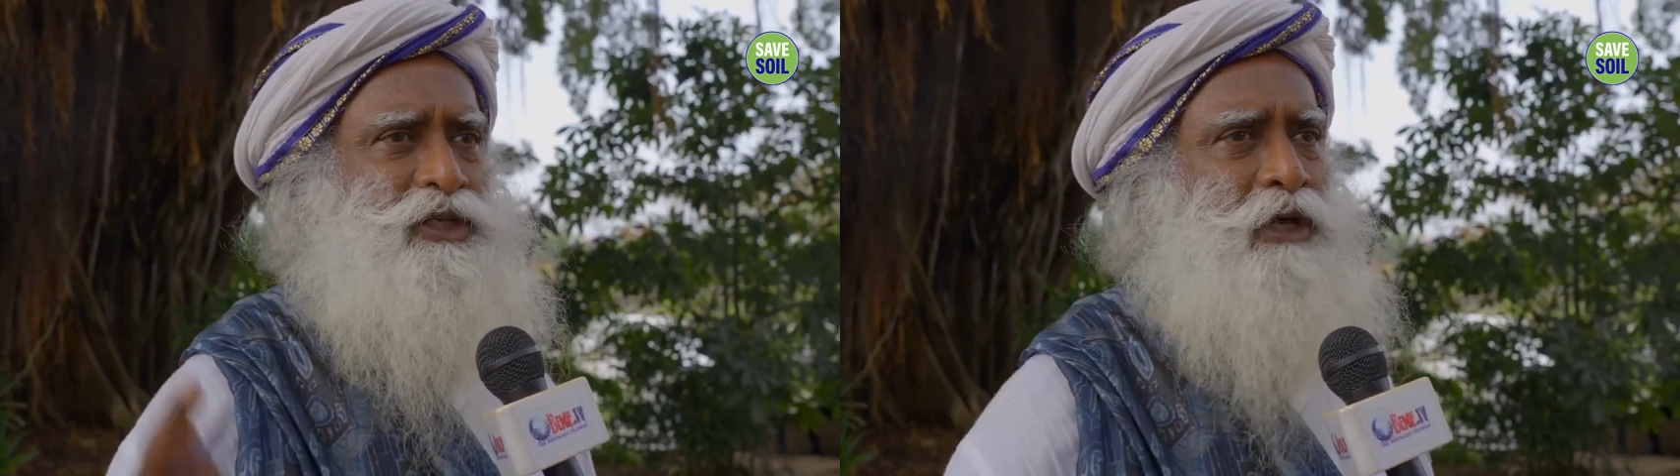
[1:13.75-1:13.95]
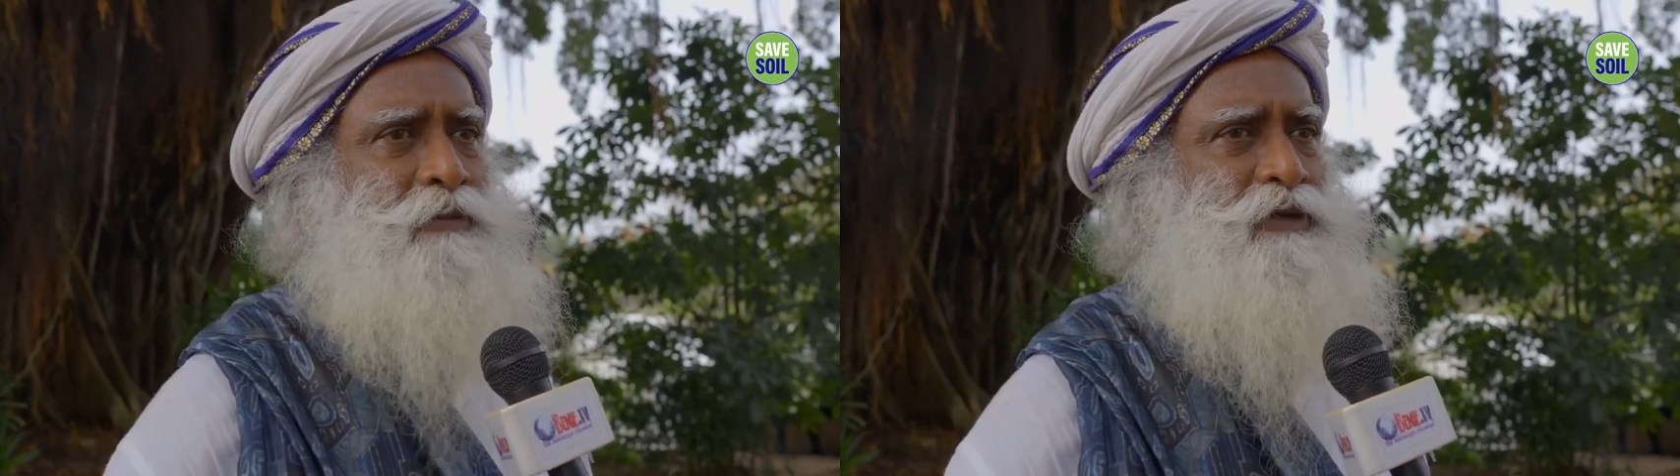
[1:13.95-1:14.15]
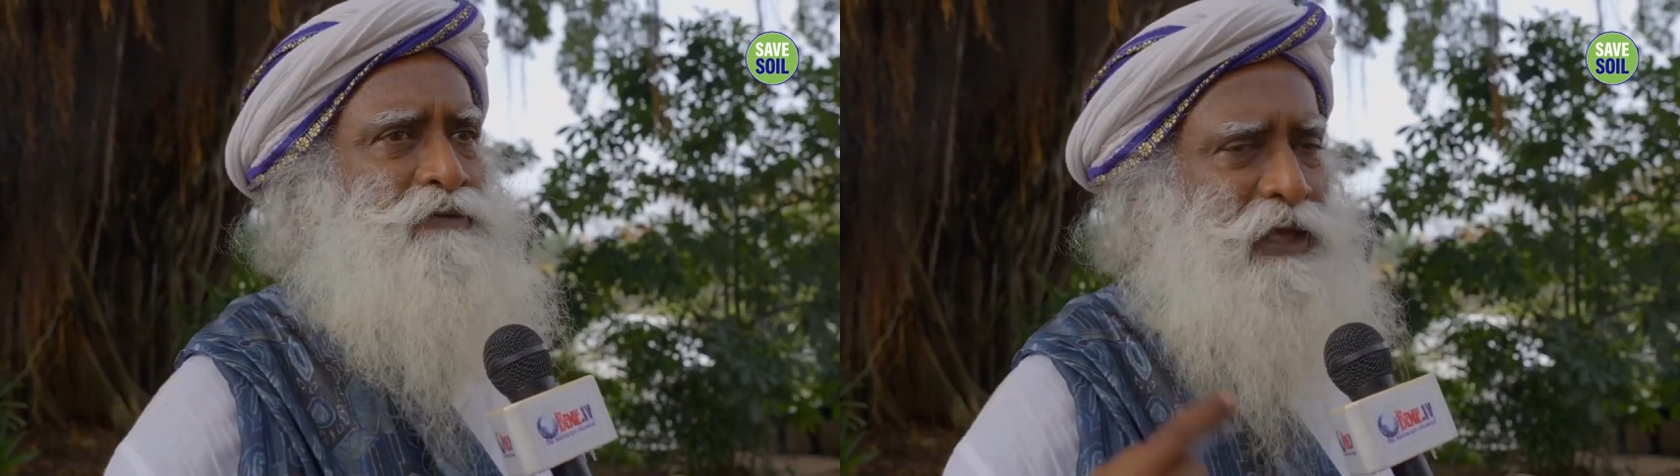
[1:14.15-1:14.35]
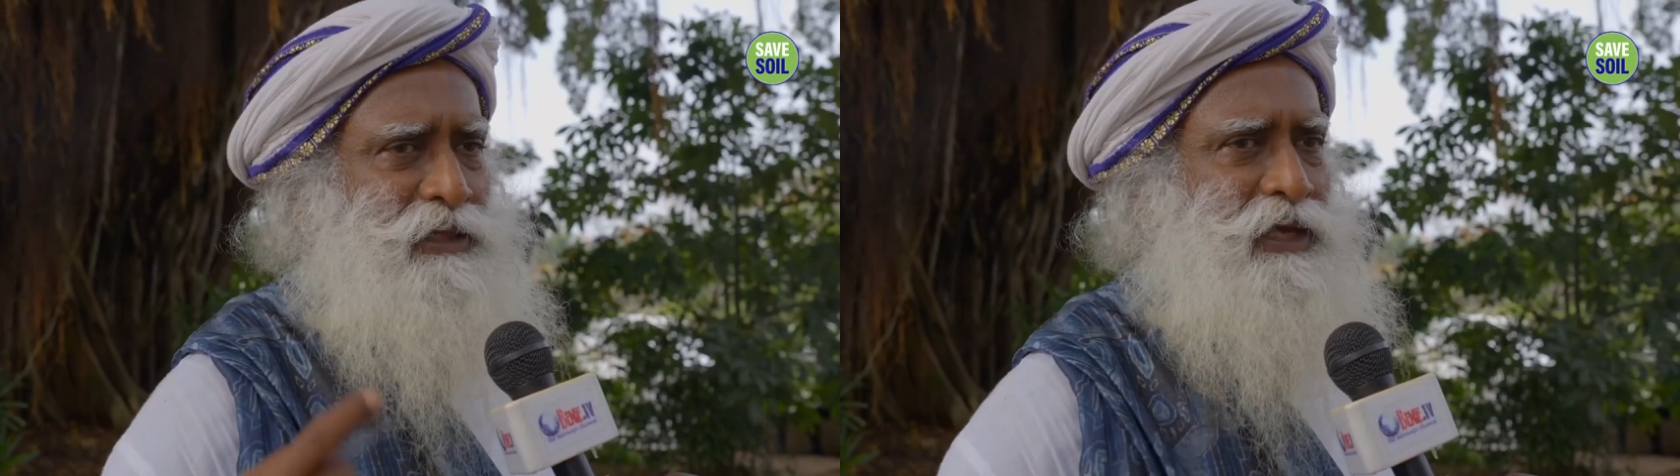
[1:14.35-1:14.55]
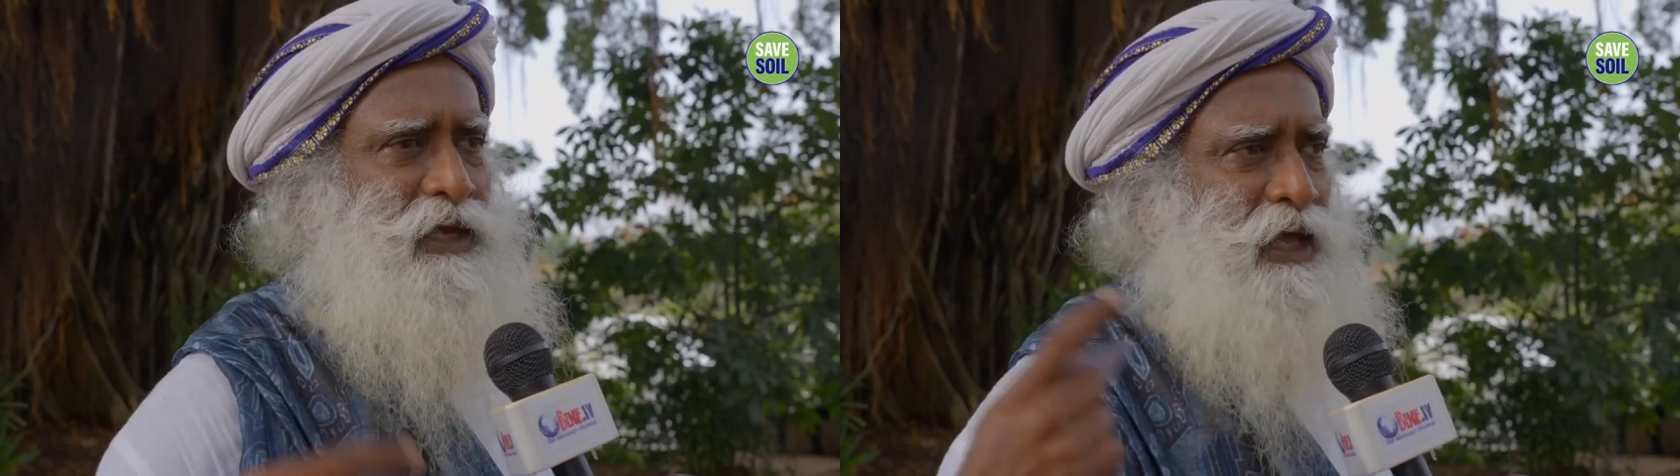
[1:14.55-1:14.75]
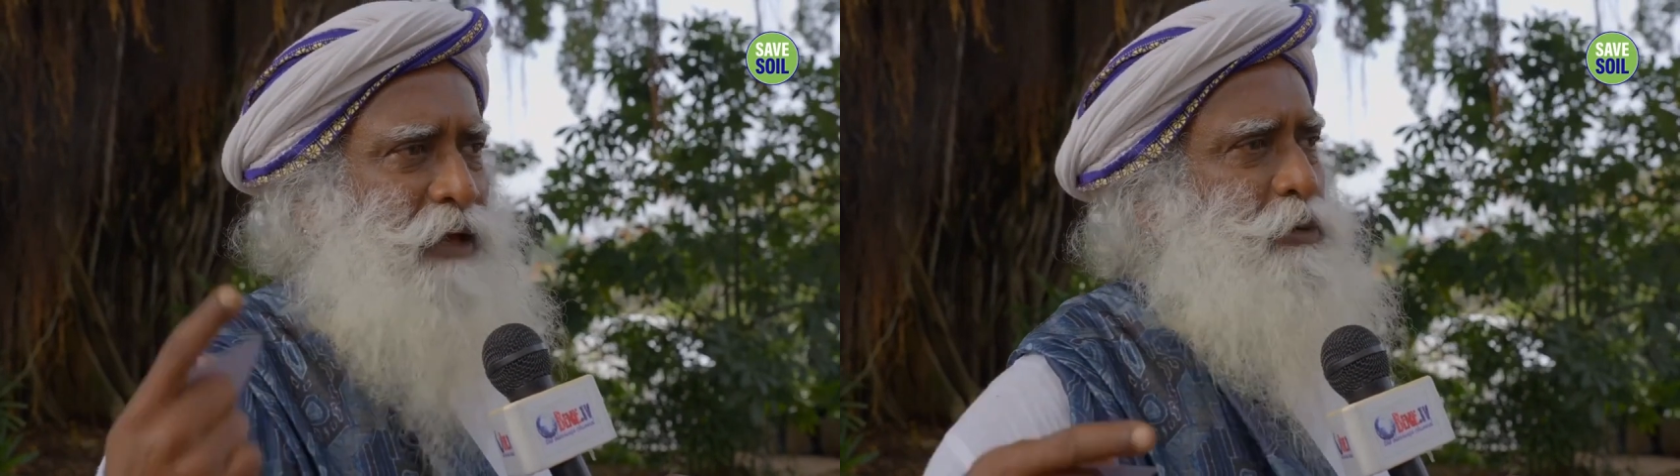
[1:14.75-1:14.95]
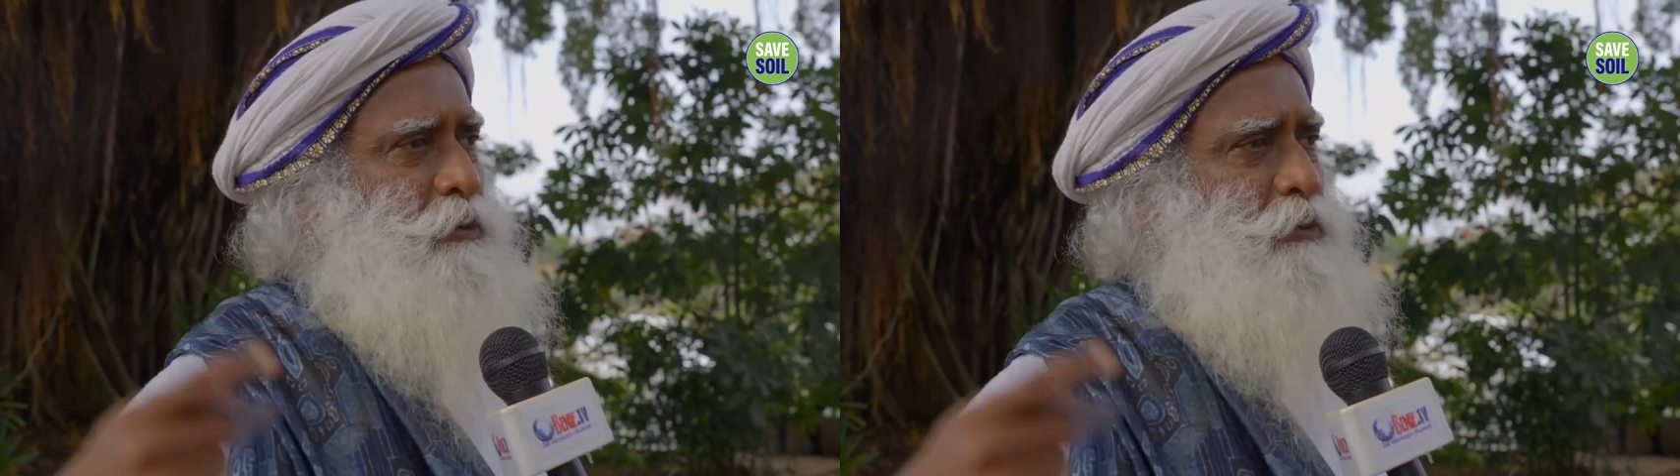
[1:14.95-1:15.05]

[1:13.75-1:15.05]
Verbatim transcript: terms of healthy and happy